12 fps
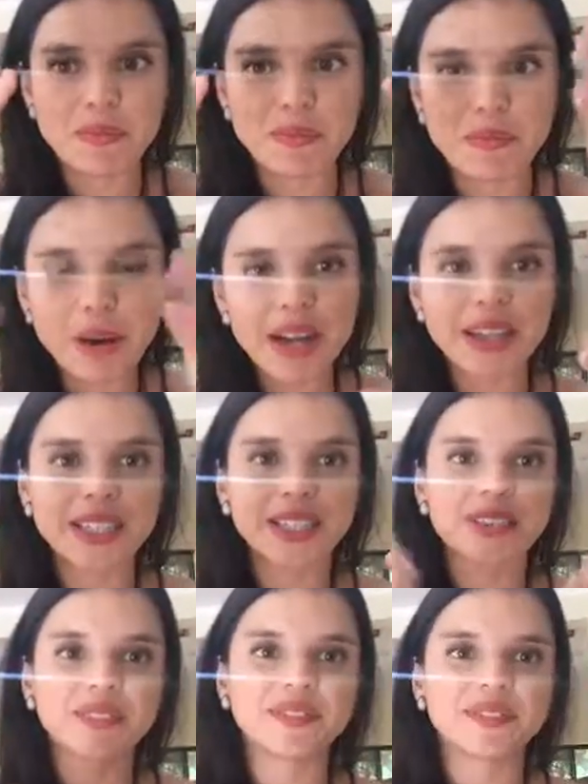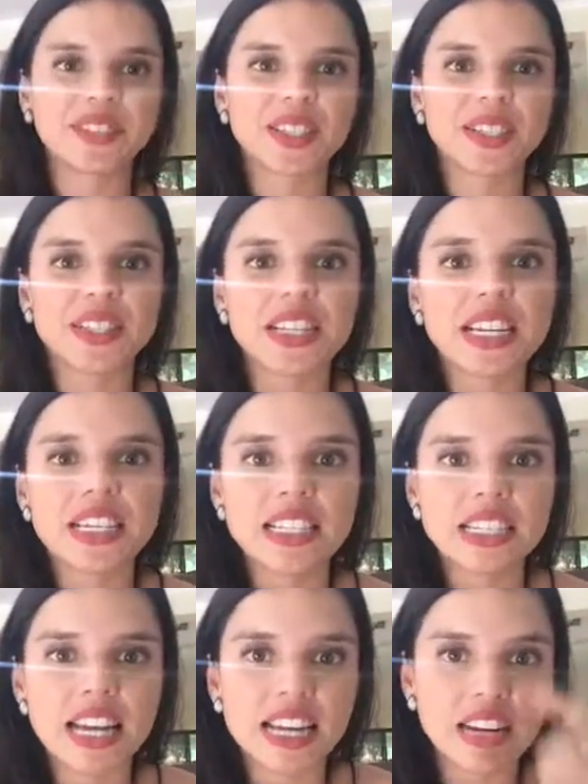But the thing is
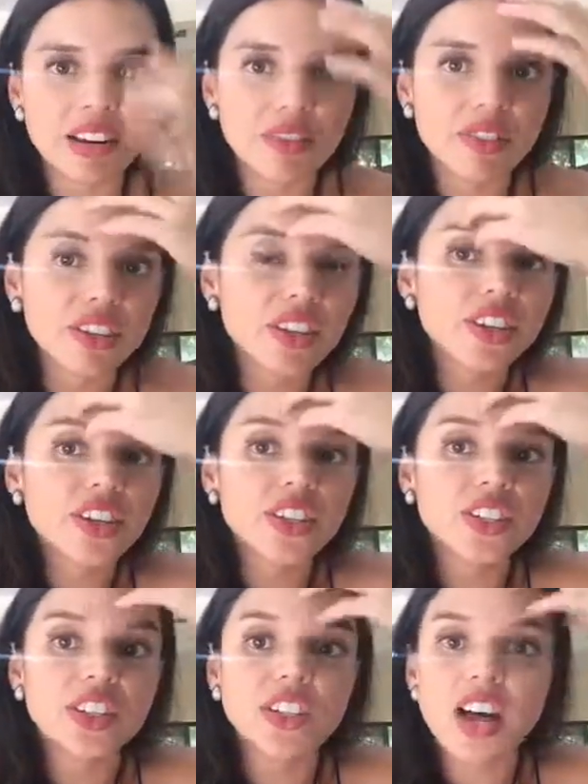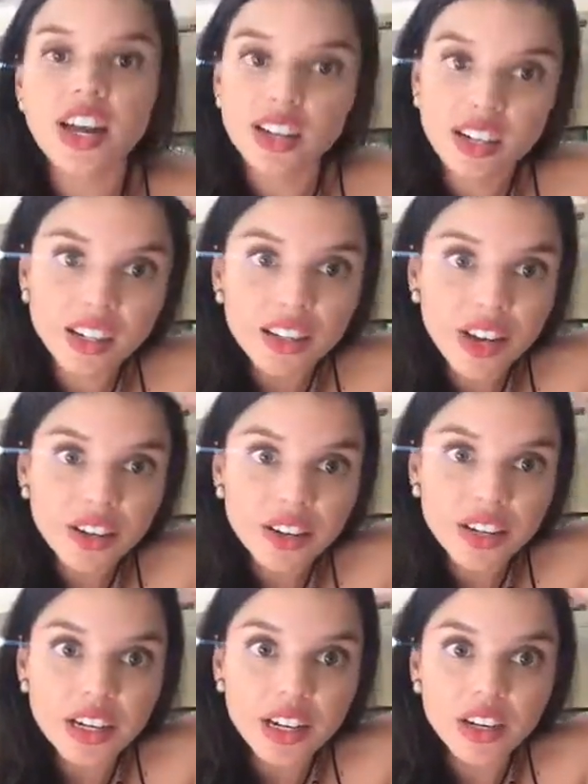that if there is a lot of clutter
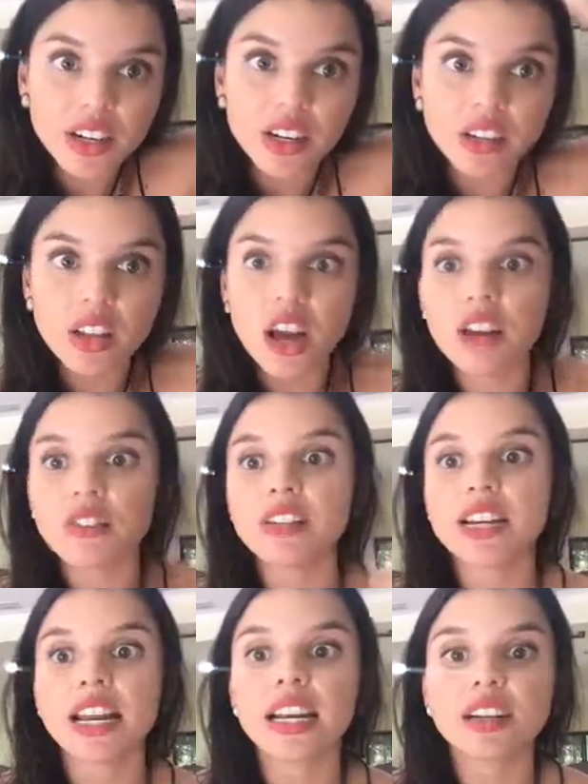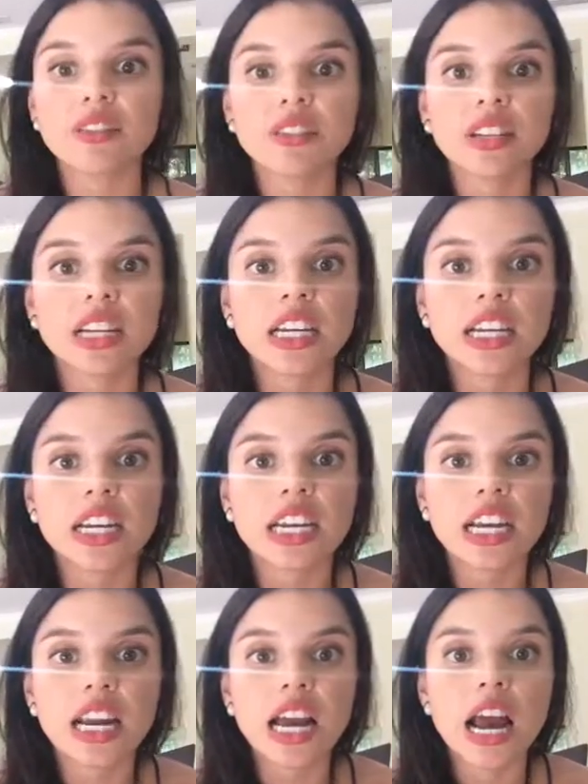here, a lot of negative
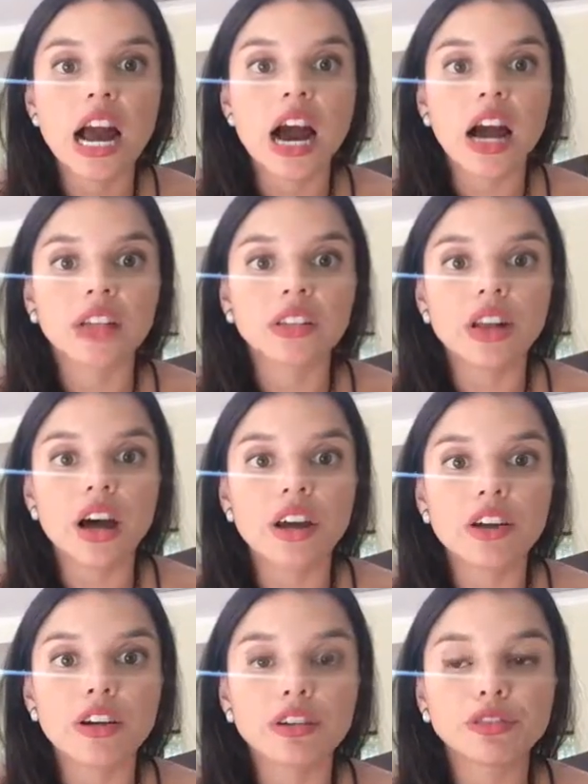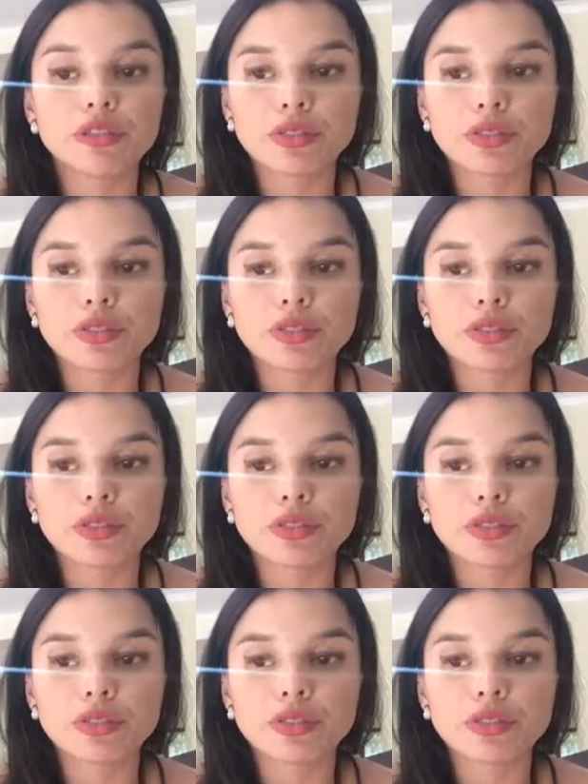thinking, a lot of